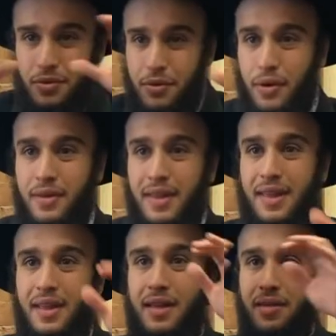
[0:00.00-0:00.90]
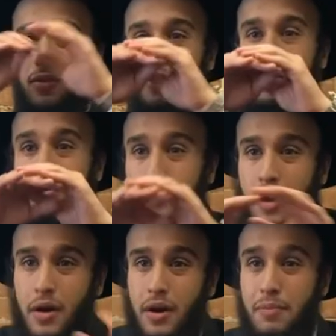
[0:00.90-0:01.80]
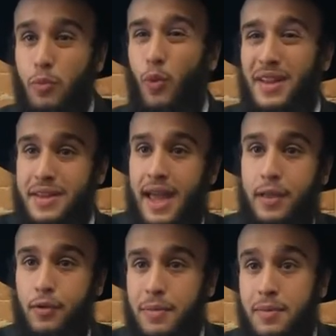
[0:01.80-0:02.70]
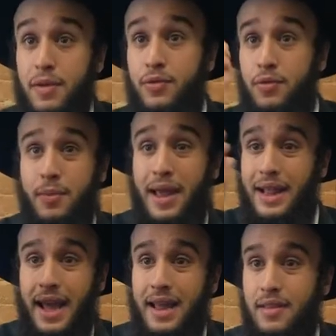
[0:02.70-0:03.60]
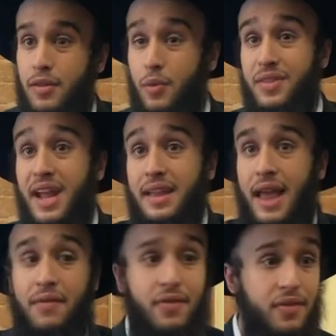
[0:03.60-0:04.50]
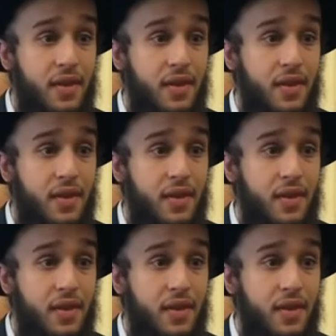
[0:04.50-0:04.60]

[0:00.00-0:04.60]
dirty, dark, one candle maybe to make light. They didn't have